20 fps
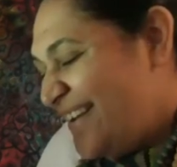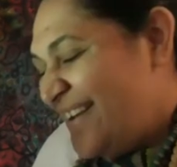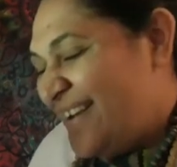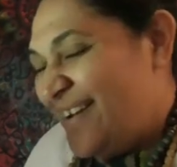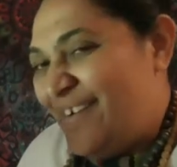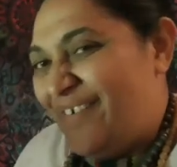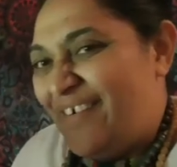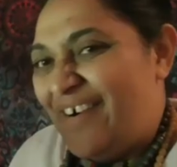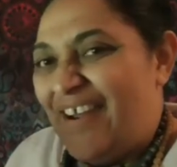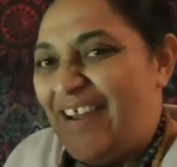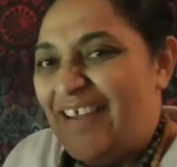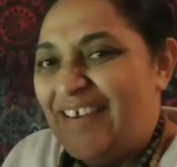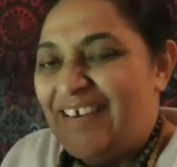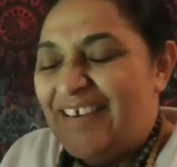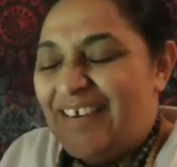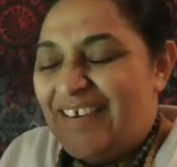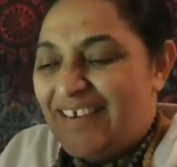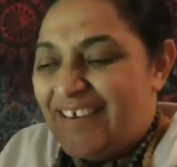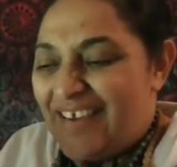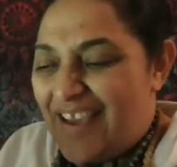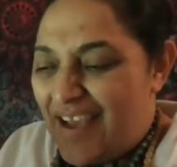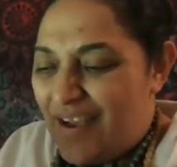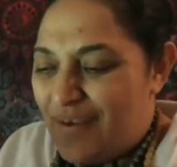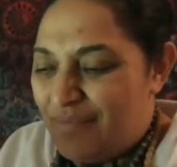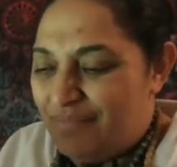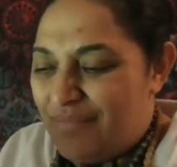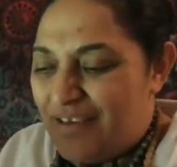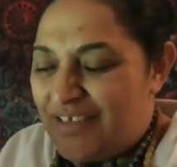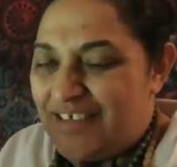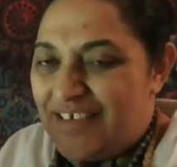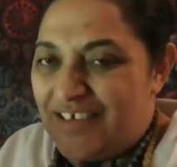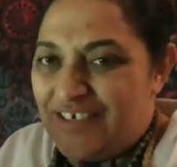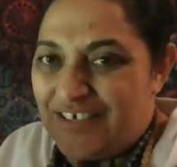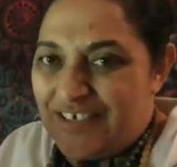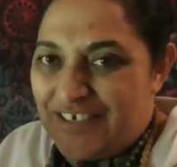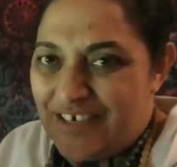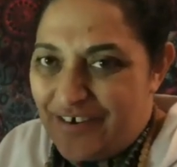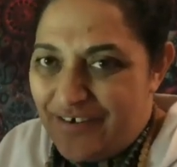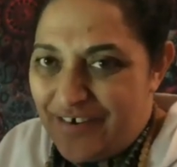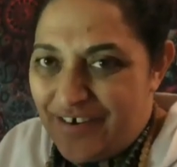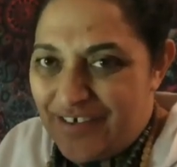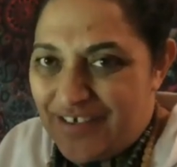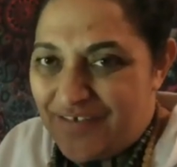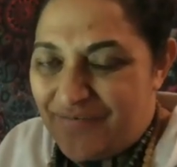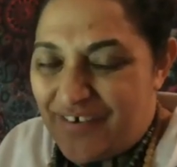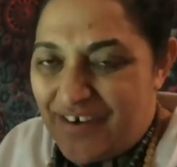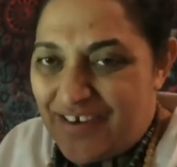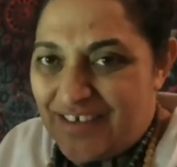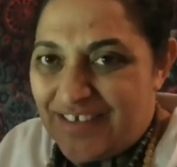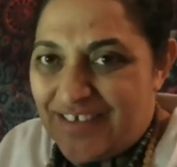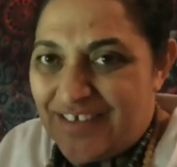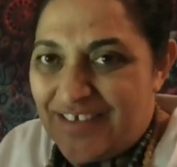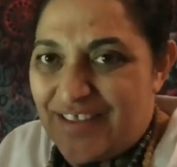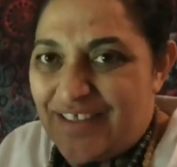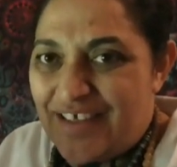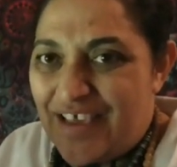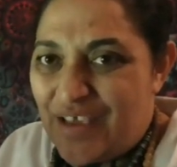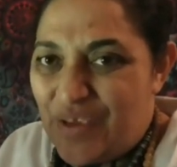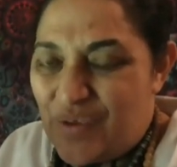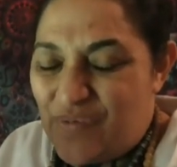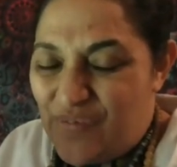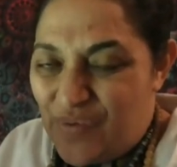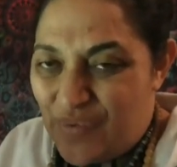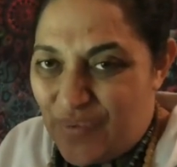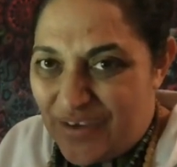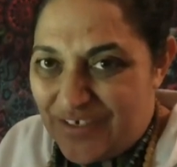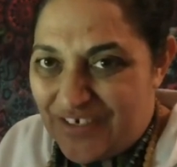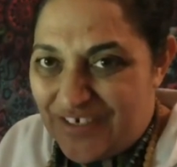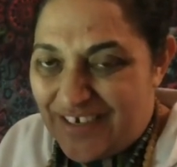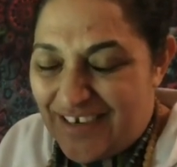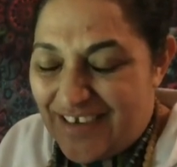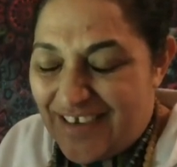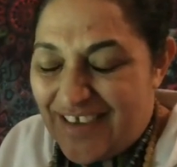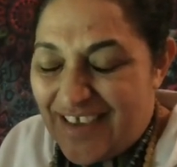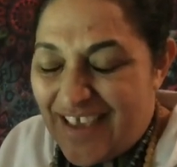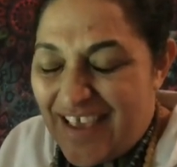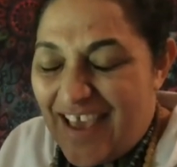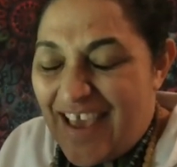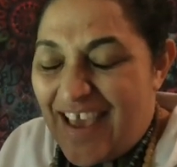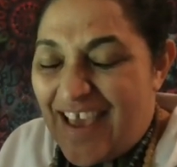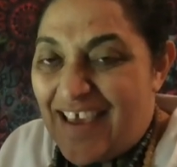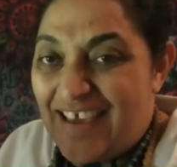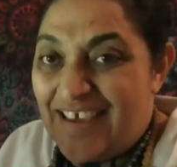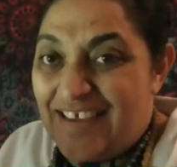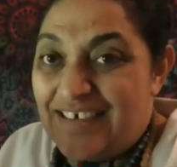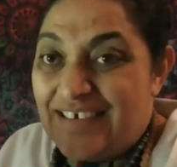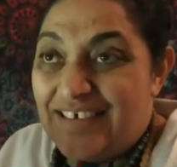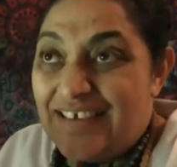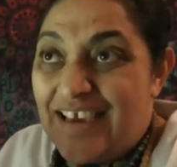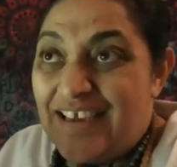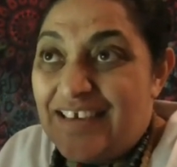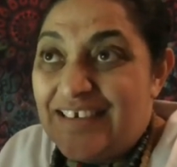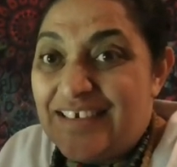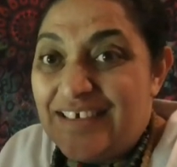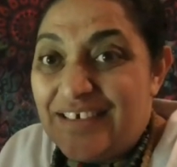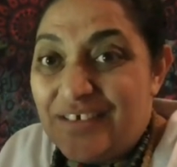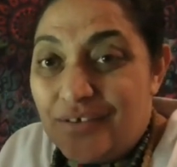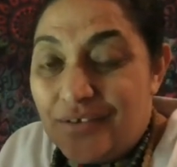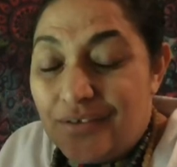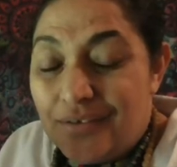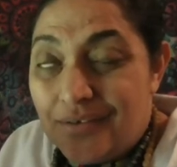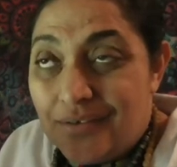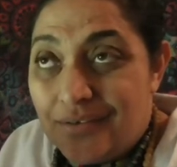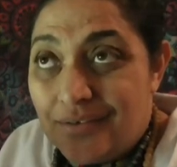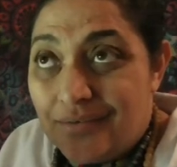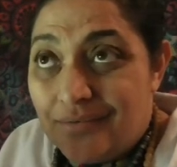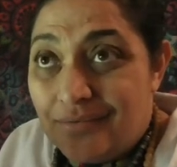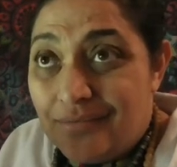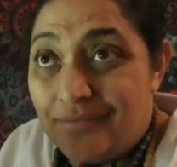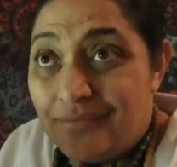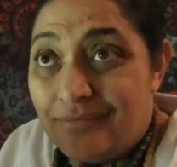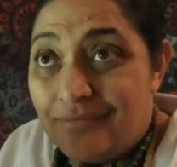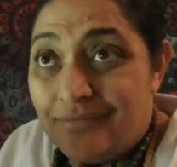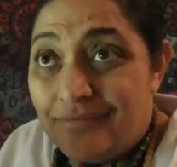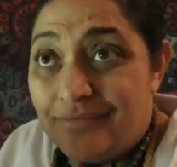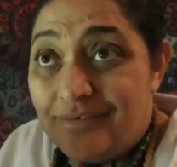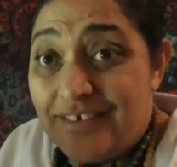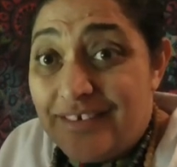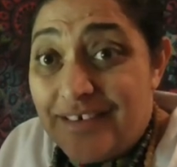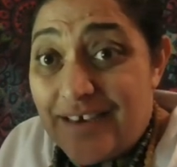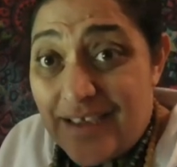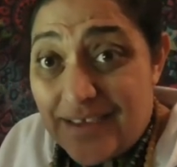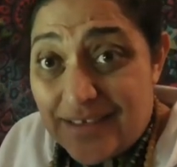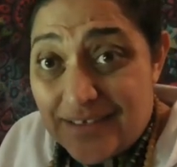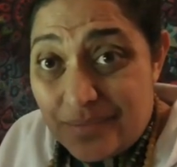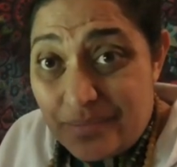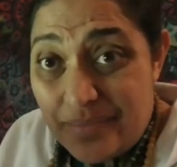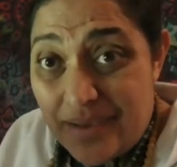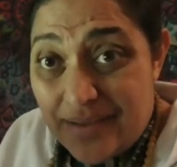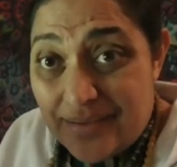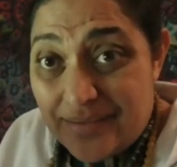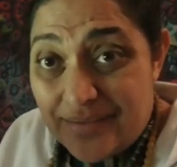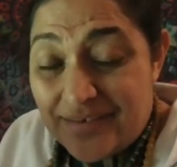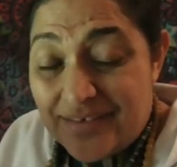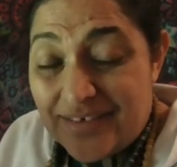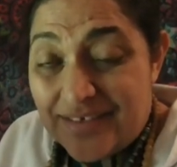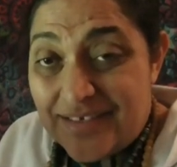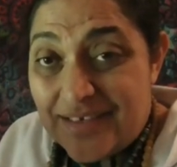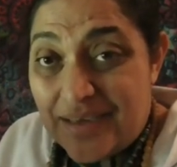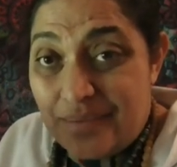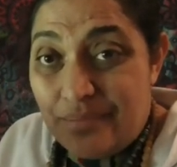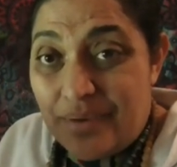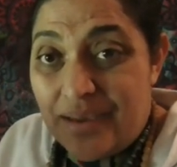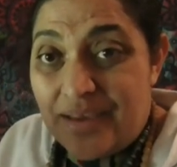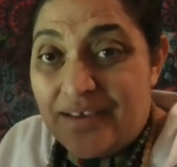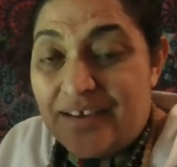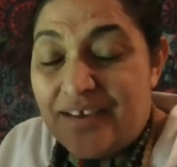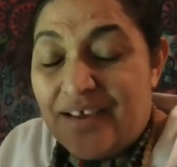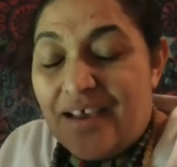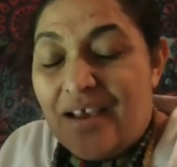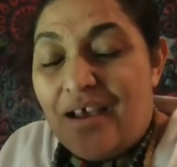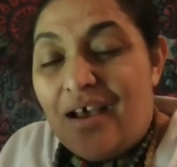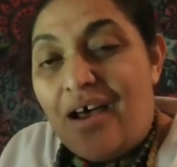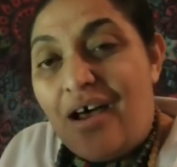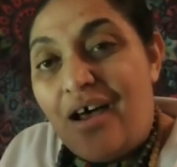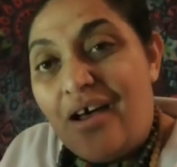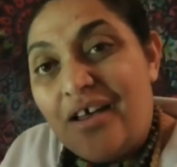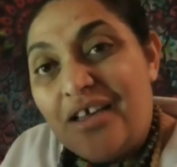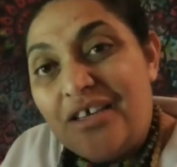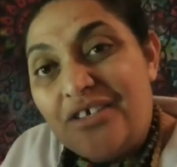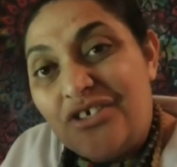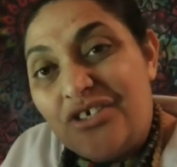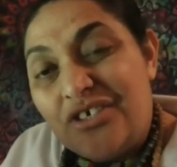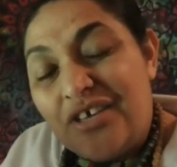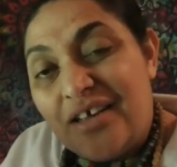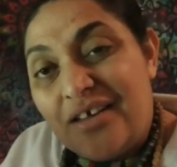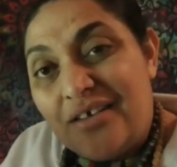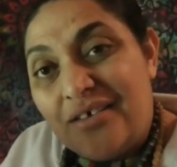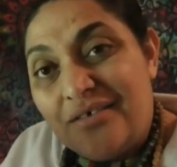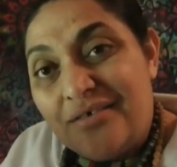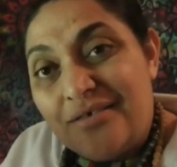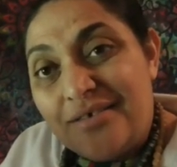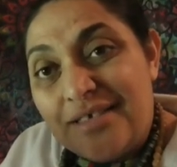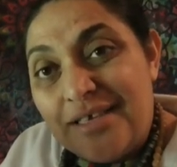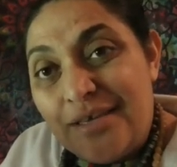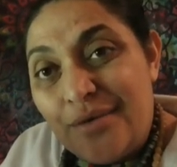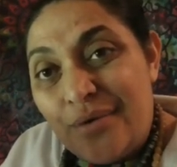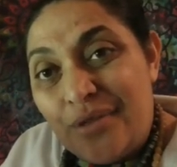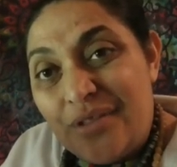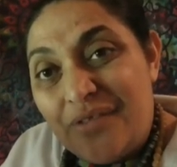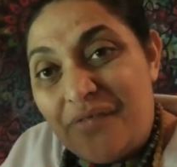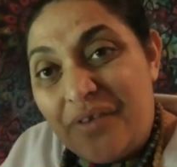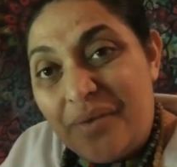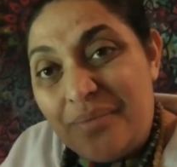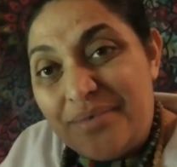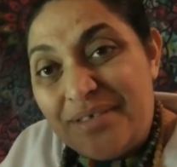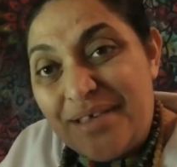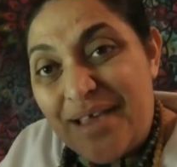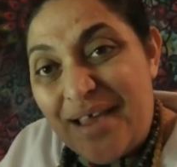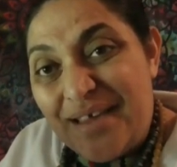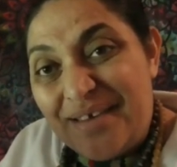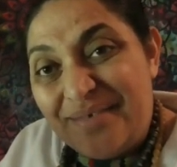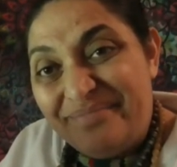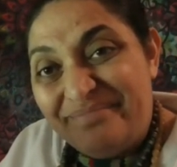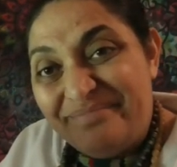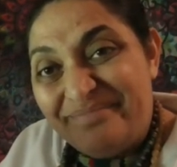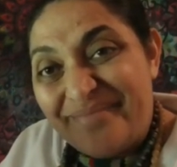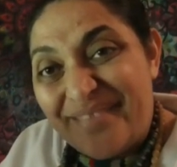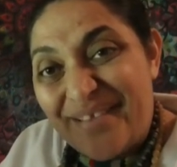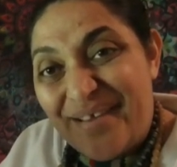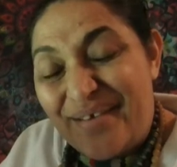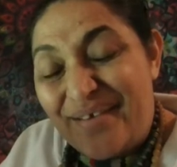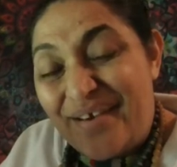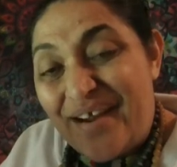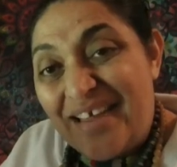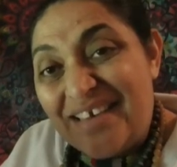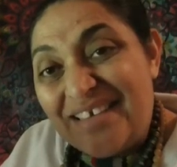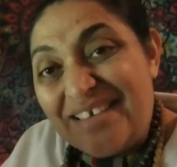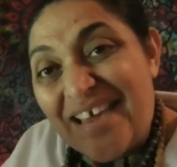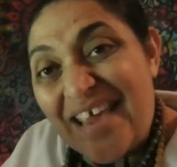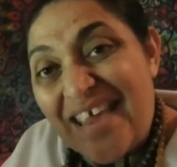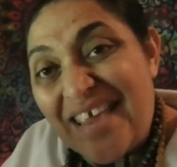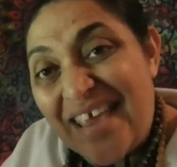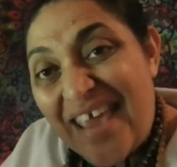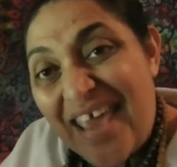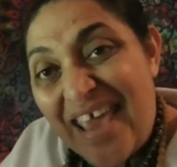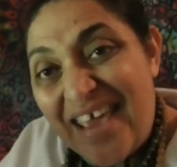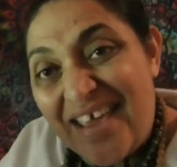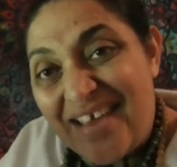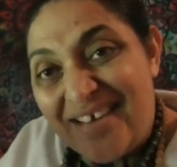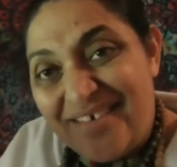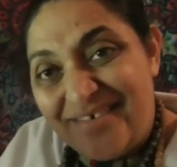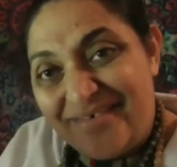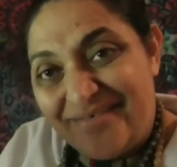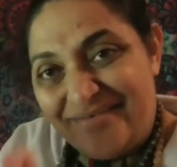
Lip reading: All right, my Sagittarius friends, thank you for watching. And until next month, December, I shall see you on the flip side. All right, take care.